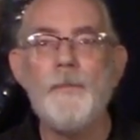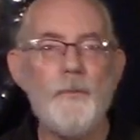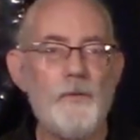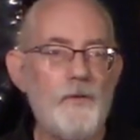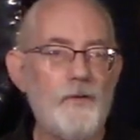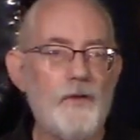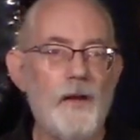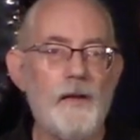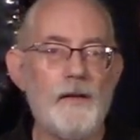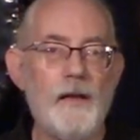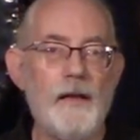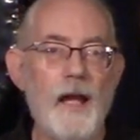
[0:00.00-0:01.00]
of people use a,
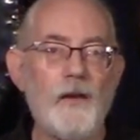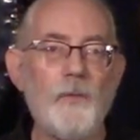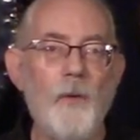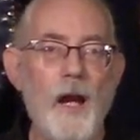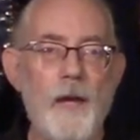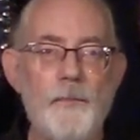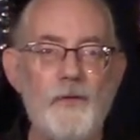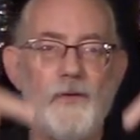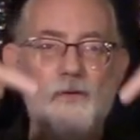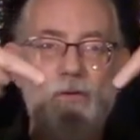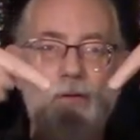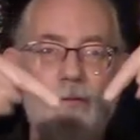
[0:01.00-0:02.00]
an XY
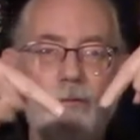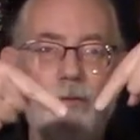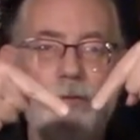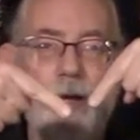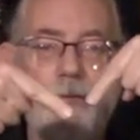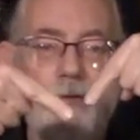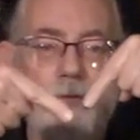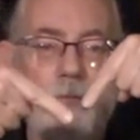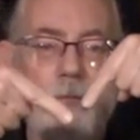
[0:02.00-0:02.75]
position where you have two